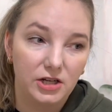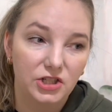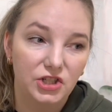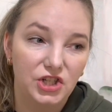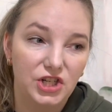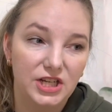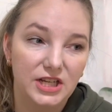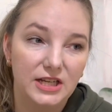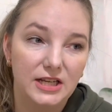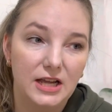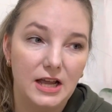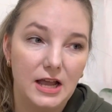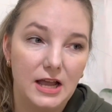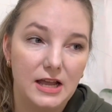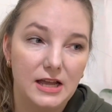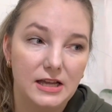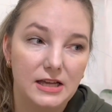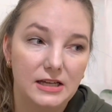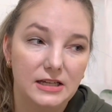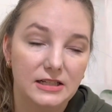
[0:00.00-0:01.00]
She
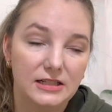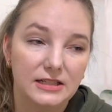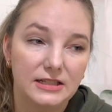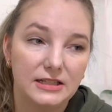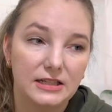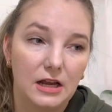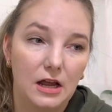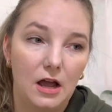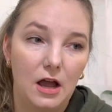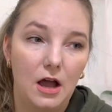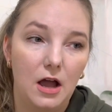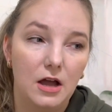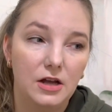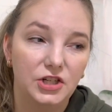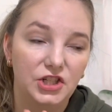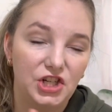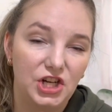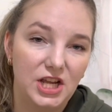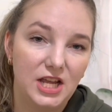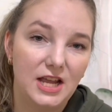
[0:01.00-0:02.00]

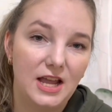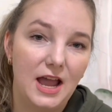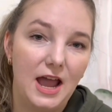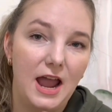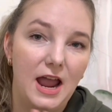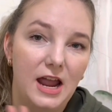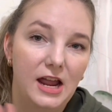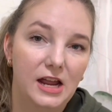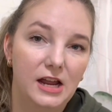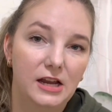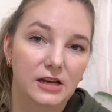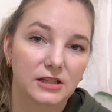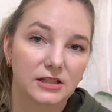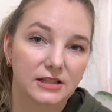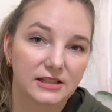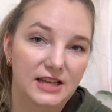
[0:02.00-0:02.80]
and